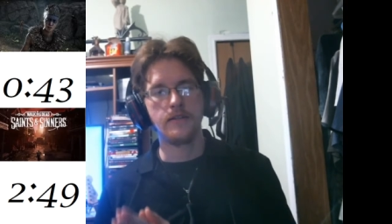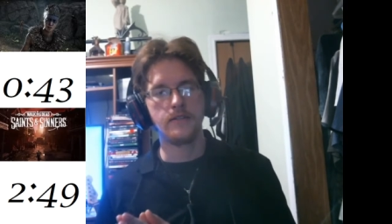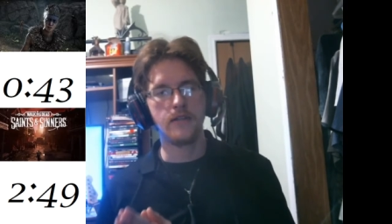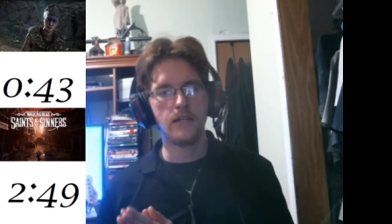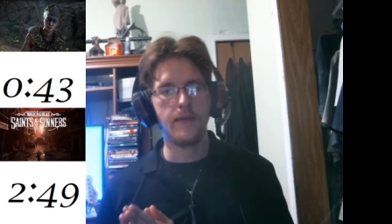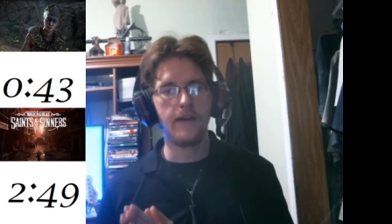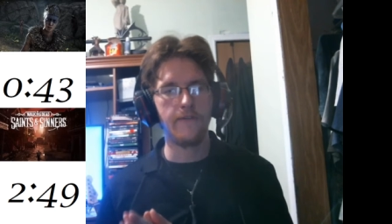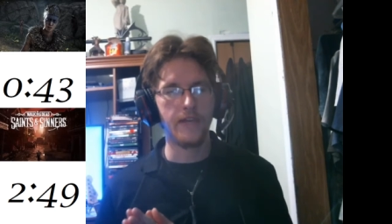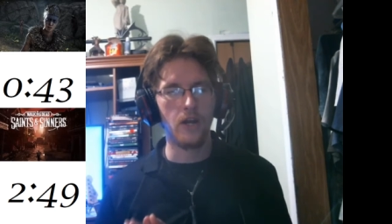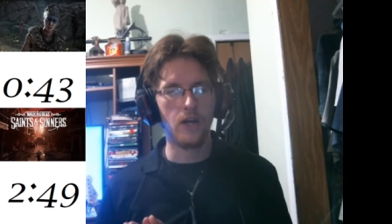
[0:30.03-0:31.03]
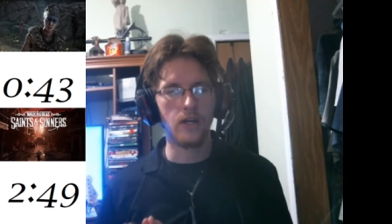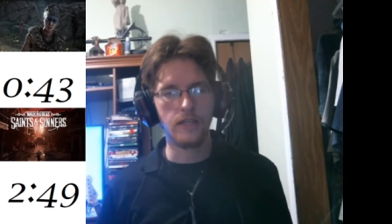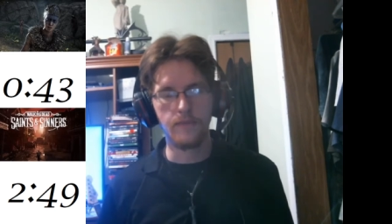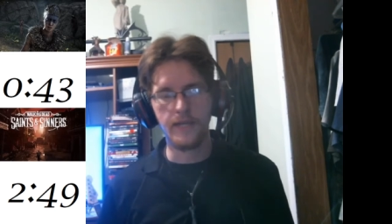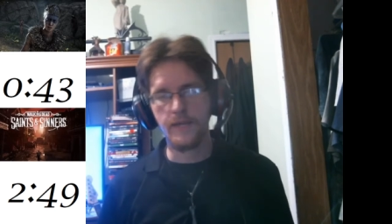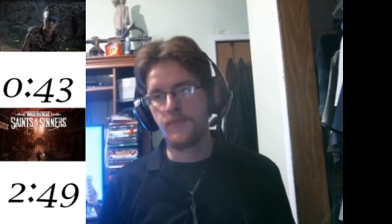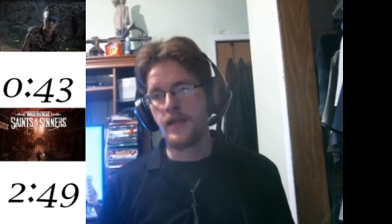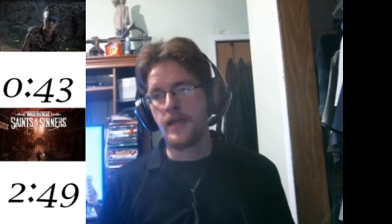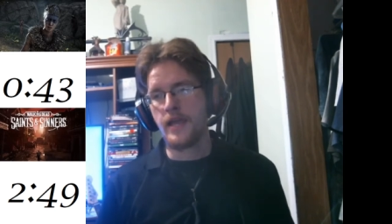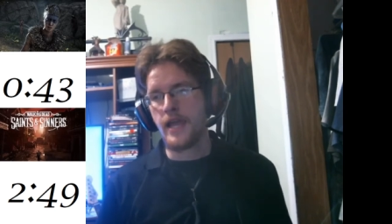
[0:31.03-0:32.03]
talked about V R a little bit,
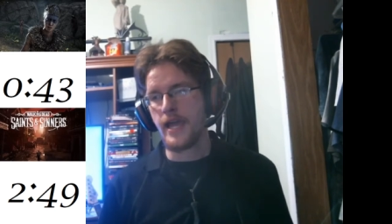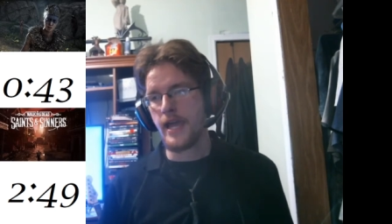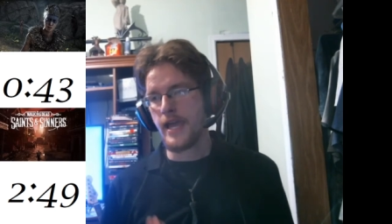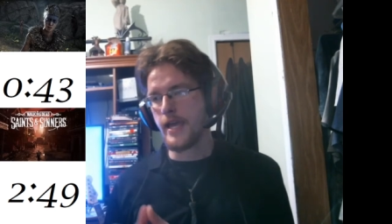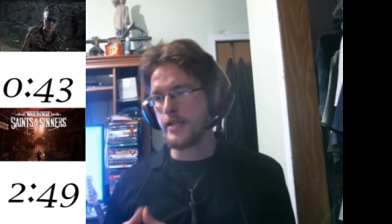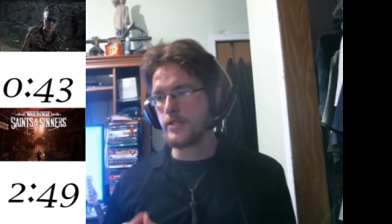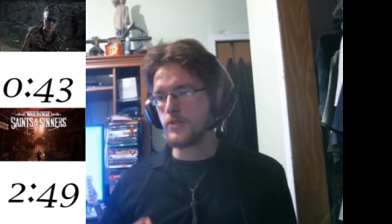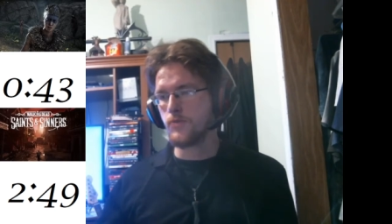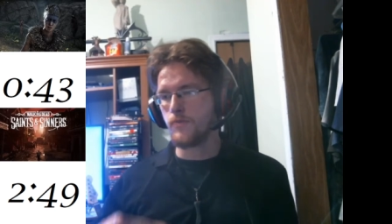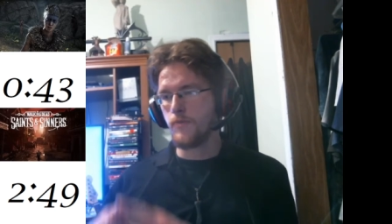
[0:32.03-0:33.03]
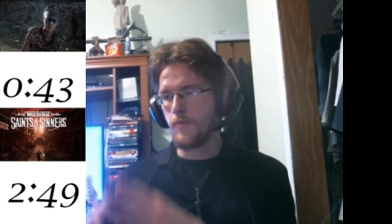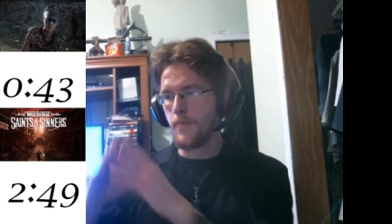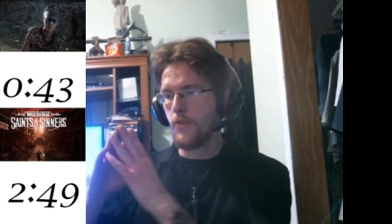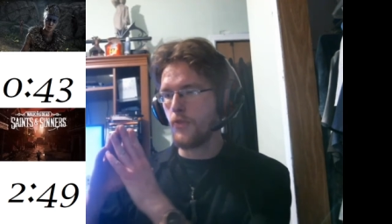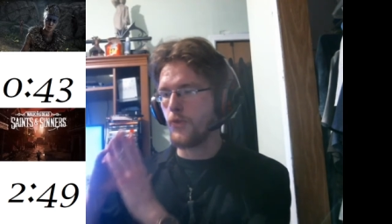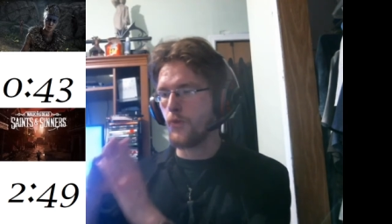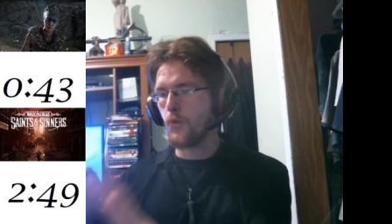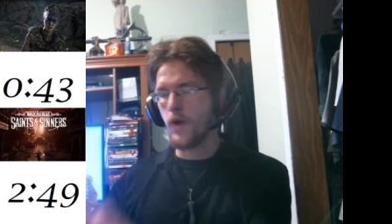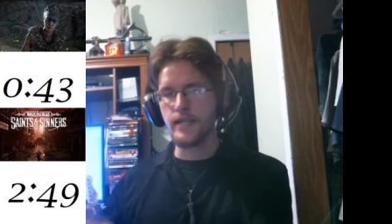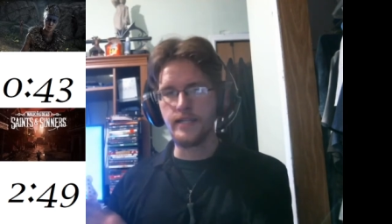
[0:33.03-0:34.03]
and
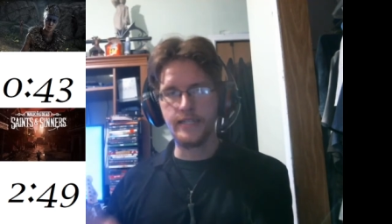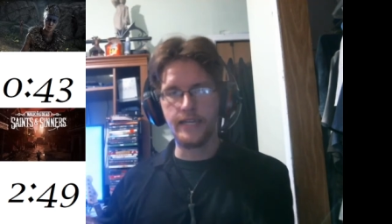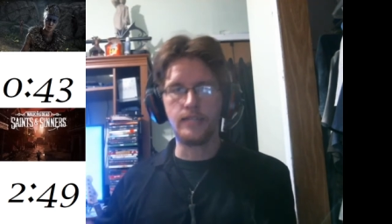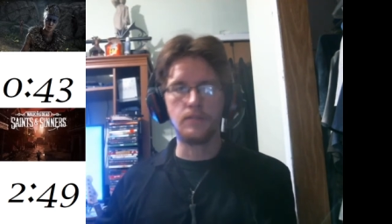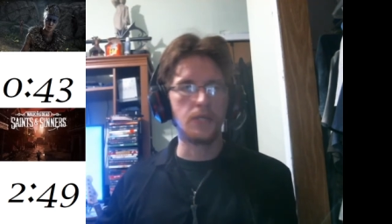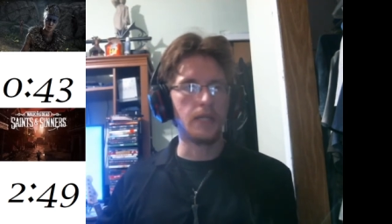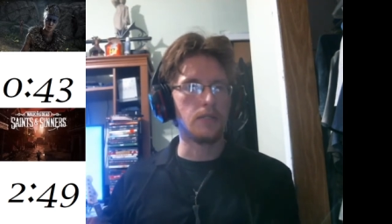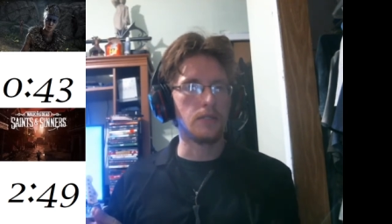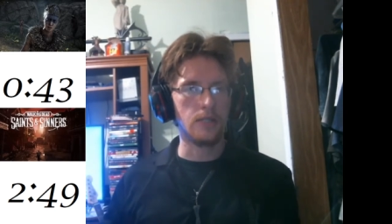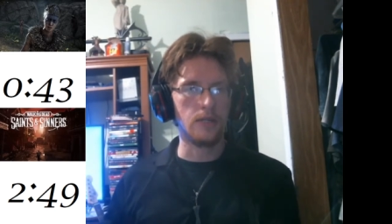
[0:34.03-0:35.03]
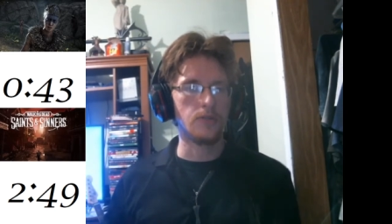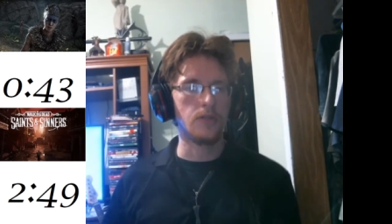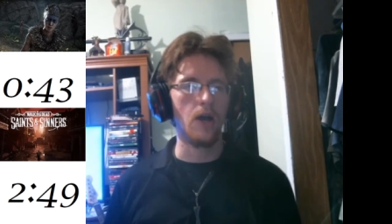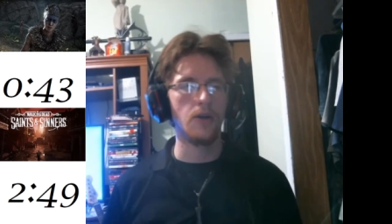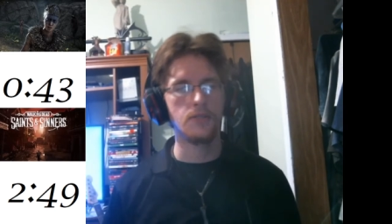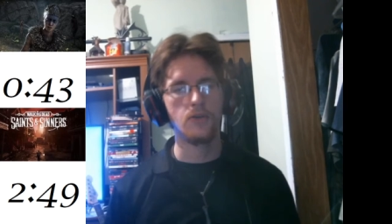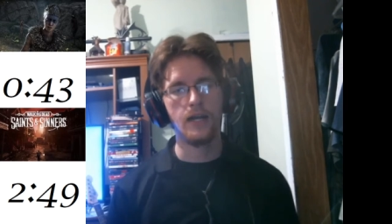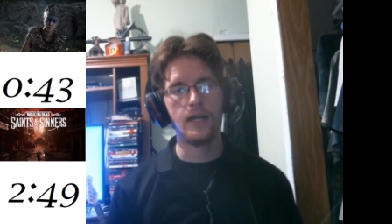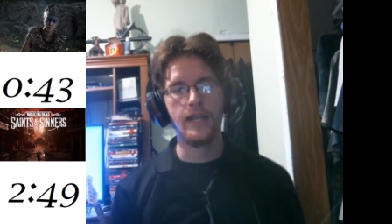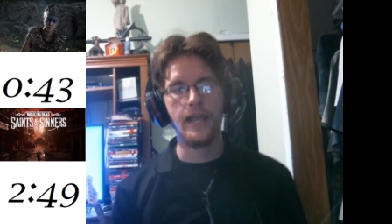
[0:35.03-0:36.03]
Walking Dead Saints and Sinners also
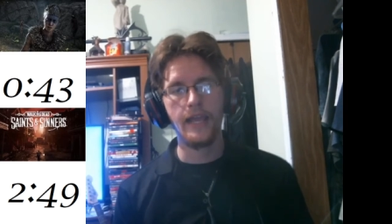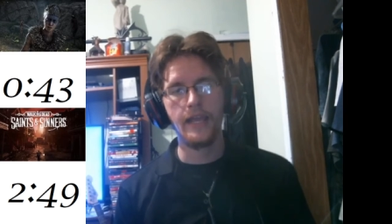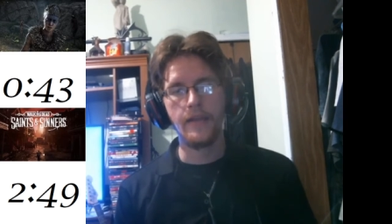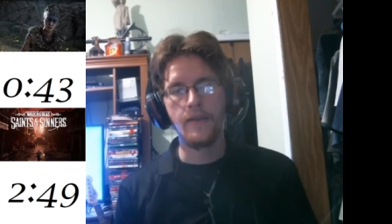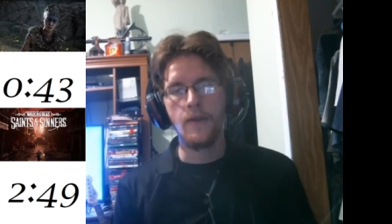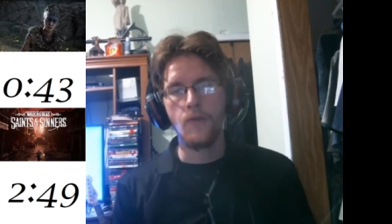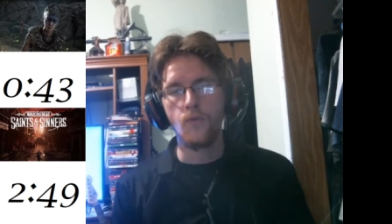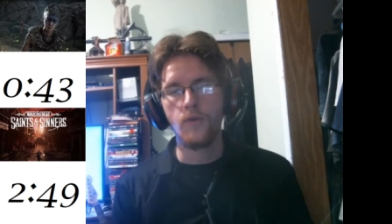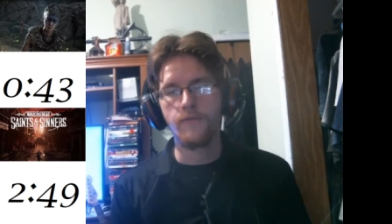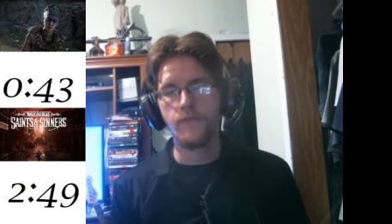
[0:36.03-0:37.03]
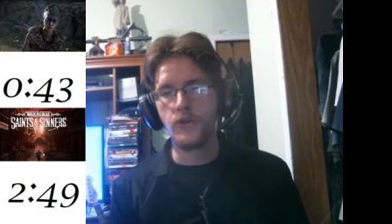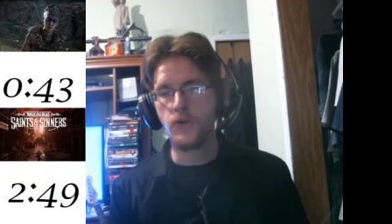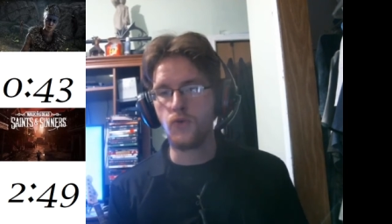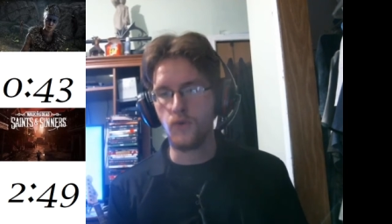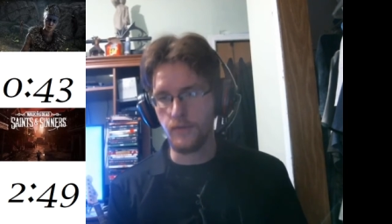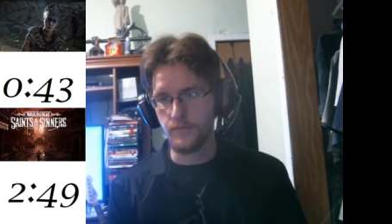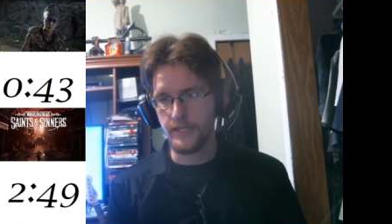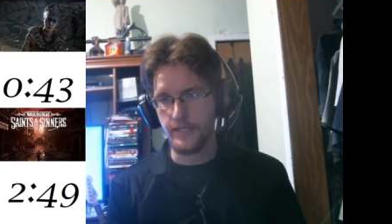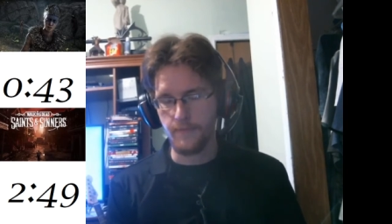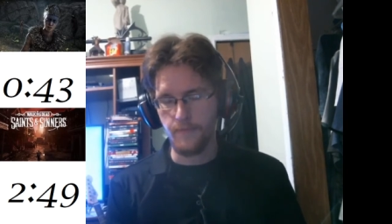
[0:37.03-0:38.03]
got a review
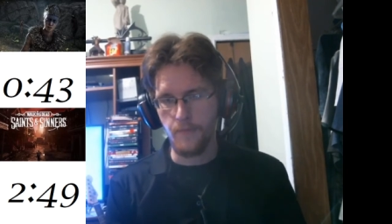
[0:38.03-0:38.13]
update,